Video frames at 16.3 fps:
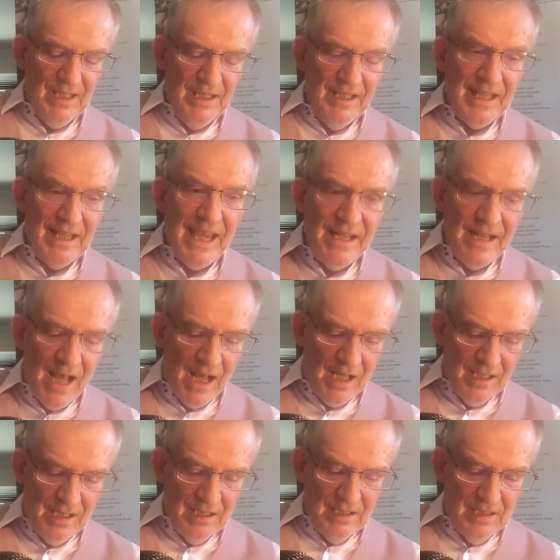Cana
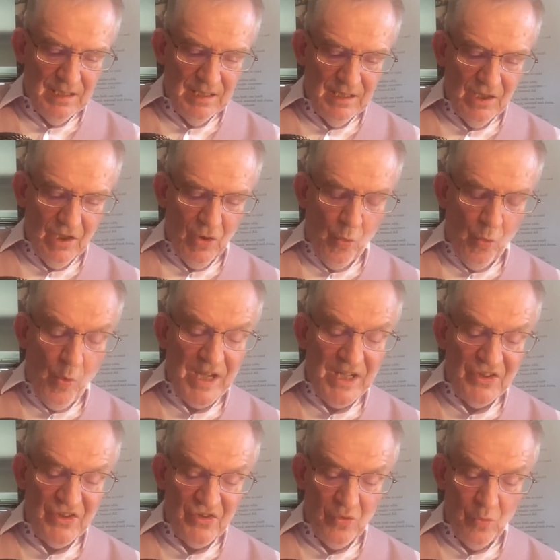
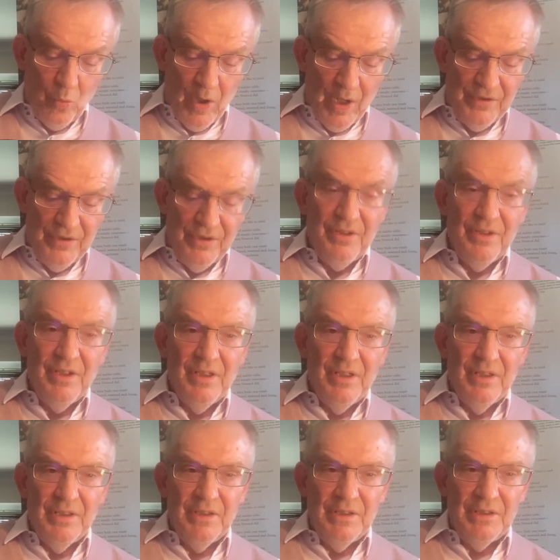awaits the one
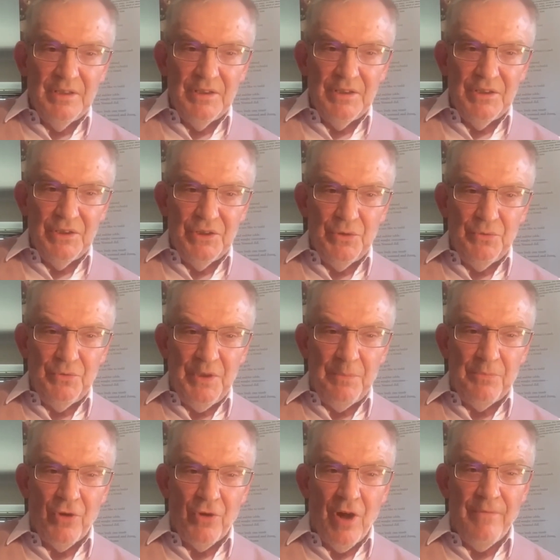who
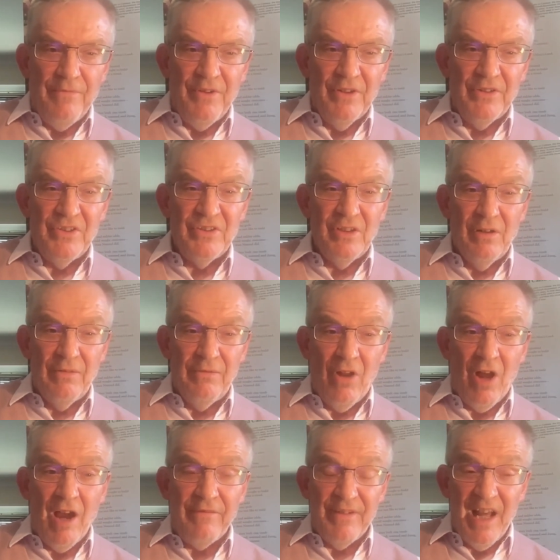deprived us of
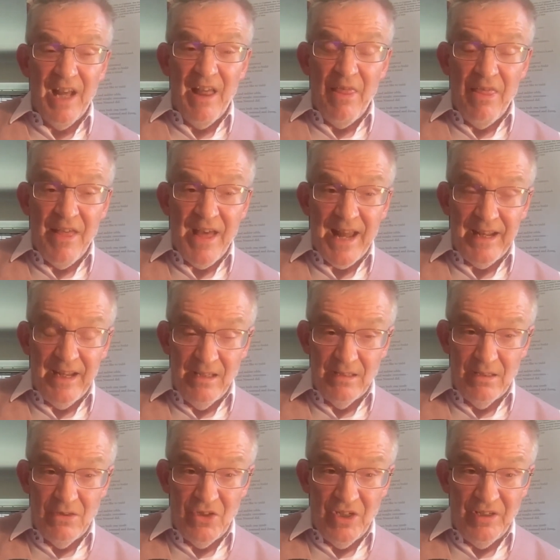life. And that is a
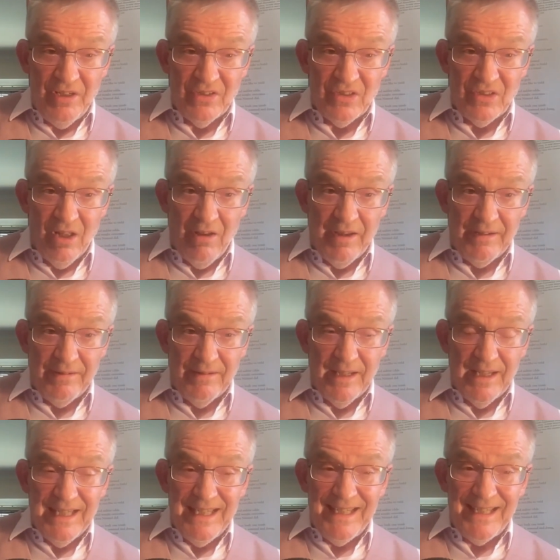genius line.
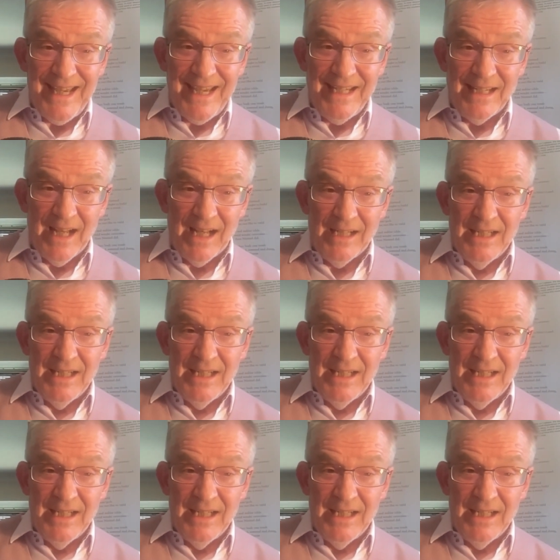Cana.